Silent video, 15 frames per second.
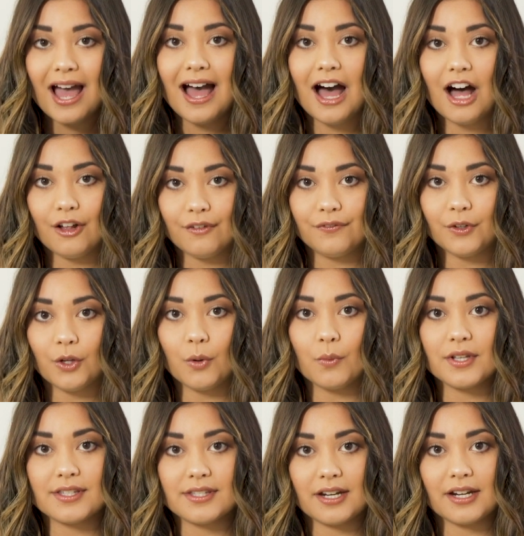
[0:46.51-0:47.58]
helpful
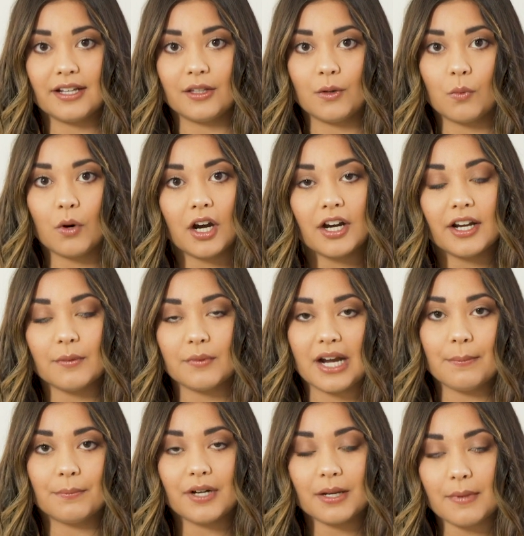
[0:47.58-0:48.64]
when studying the Word and when
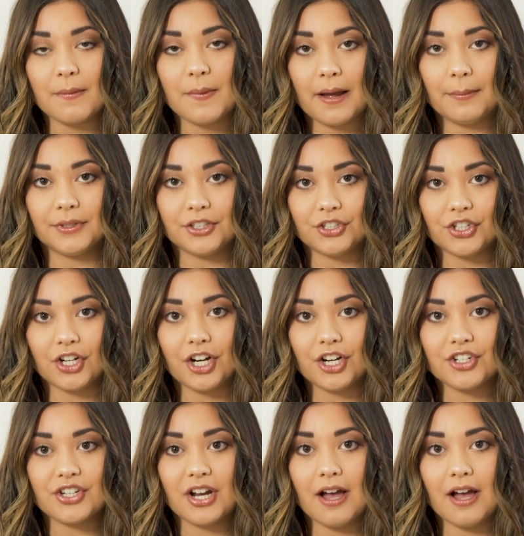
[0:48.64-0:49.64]
I bring my Bible to church.